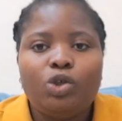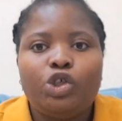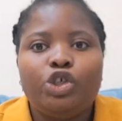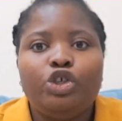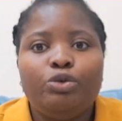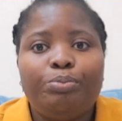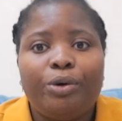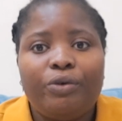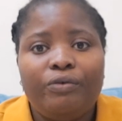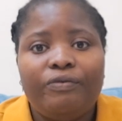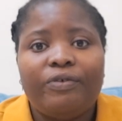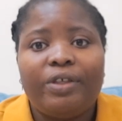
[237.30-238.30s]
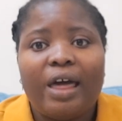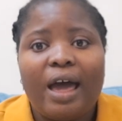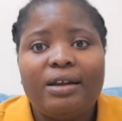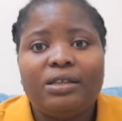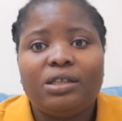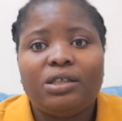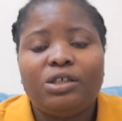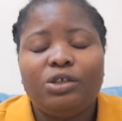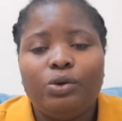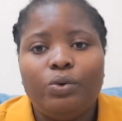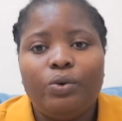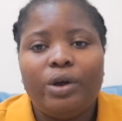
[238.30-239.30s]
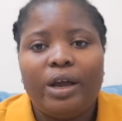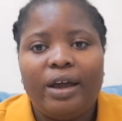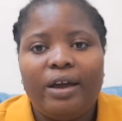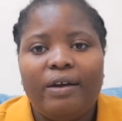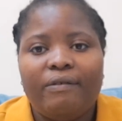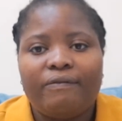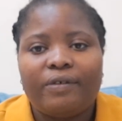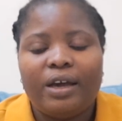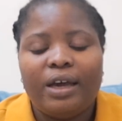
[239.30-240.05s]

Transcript: do you prove that you have